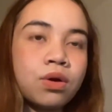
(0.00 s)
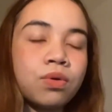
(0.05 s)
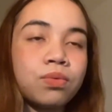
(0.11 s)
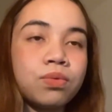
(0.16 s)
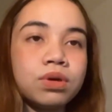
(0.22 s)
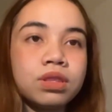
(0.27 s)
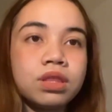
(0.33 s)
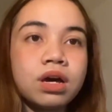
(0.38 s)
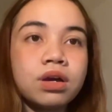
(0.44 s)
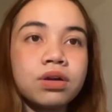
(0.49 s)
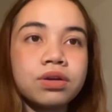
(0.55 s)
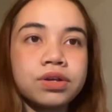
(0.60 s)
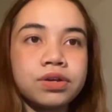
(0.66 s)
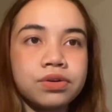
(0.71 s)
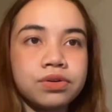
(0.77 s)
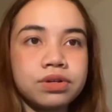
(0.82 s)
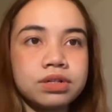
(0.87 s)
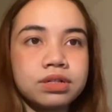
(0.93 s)
Without
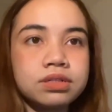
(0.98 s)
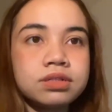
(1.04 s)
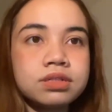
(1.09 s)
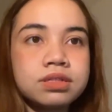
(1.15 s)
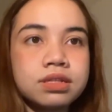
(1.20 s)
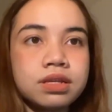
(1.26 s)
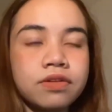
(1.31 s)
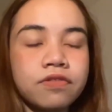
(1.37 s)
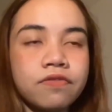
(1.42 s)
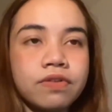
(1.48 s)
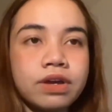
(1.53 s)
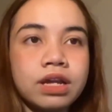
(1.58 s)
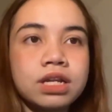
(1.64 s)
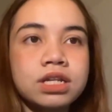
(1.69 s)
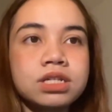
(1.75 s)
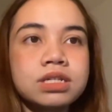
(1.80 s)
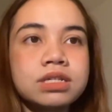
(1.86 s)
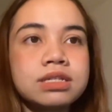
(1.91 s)
accruals,
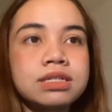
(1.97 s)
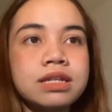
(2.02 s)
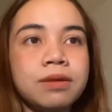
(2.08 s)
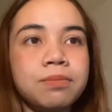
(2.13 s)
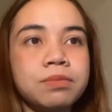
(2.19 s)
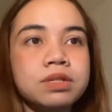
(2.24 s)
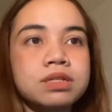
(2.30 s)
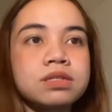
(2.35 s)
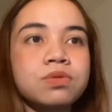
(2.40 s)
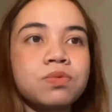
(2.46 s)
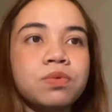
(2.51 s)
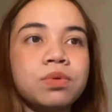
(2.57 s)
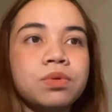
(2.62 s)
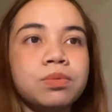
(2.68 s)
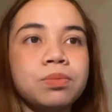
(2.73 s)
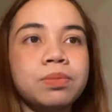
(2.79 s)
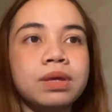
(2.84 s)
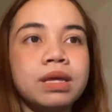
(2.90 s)
financial statements
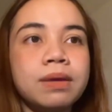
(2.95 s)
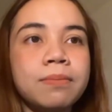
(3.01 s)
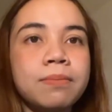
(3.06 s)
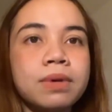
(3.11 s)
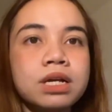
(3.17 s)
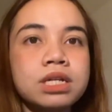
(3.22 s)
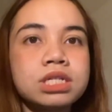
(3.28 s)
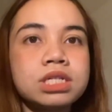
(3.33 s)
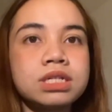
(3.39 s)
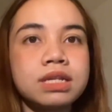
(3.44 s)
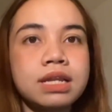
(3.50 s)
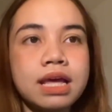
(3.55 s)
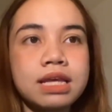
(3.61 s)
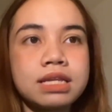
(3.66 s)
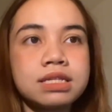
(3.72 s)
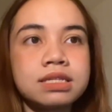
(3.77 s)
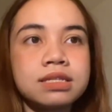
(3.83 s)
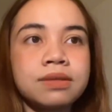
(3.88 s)
would be much
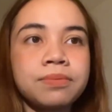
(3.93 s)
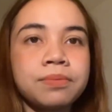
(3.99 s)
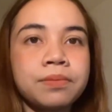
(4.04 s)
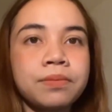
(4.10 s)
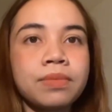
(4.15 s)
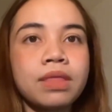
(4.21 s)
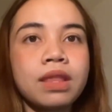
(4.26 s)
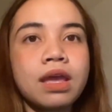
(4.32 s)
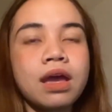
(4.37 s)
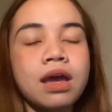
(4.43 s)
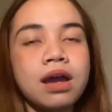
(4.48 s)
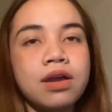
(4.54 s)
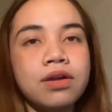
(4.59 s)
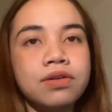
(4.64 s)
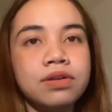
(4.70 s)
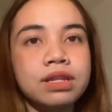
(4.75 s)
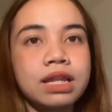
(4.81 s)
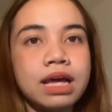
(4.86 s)
less
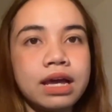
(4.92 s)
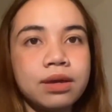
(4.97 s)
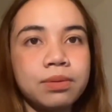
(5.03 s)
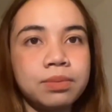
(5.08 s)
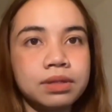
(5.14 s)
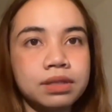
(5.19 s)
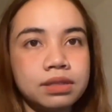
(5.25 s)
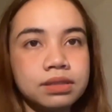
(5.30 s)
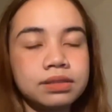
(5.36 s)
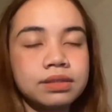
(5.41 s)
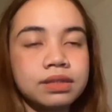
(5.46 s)
reliable.